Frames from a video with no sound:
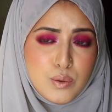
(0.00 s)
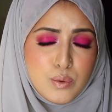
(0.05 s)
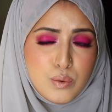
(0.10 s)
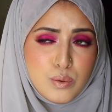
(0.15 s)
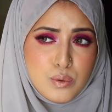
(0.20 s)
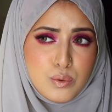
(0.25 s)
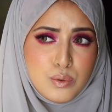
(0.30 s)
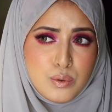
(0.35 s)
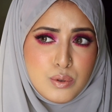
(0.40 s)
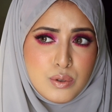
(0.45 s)

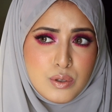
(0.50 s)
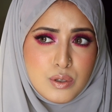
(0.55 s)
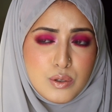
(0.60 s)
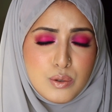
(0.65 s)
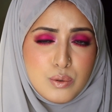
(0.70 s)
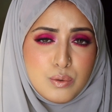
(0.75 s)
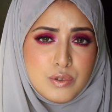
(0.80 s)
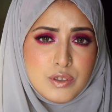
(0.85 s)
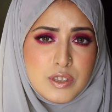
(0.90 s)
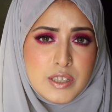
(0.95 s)
use
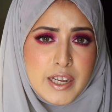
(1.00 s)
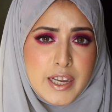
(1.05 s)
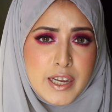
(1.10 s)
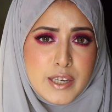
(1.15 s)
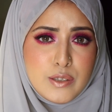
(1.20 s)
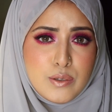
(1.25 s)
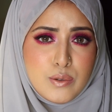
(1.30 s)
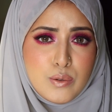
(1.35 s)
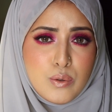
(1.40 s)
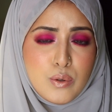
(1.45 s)
to
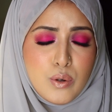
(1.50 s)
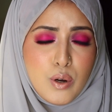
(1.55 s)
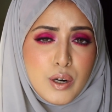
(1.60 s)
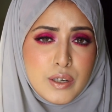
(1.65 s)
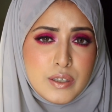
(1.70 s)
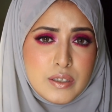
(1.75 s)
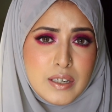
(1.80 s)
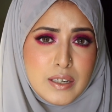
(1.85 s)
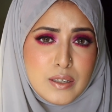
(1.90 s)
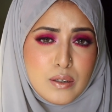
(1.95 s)
create you know
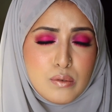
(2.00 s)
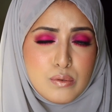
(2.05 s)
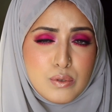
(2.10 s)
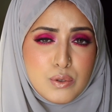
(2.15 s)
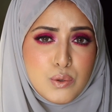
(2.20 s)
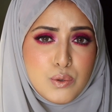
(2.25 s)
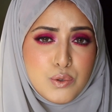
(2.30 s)
content on